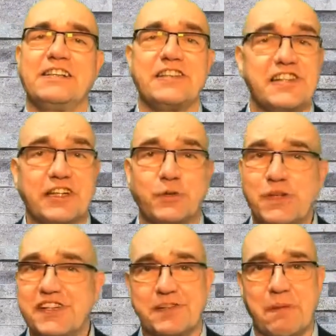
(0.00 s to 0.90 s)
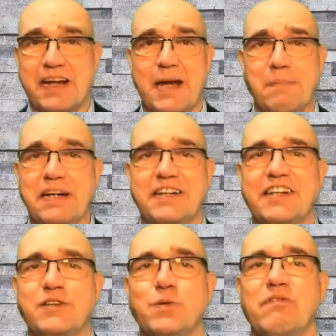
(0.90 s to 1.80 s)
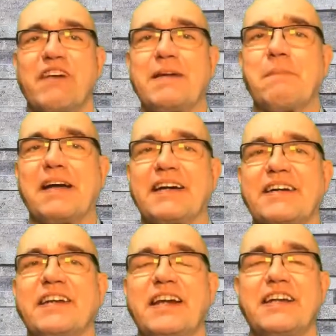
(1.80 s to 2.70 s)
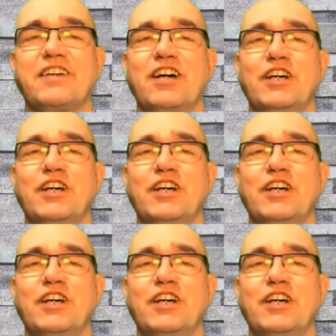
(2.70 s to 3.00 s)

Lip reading: This increases my ability to invite my candidate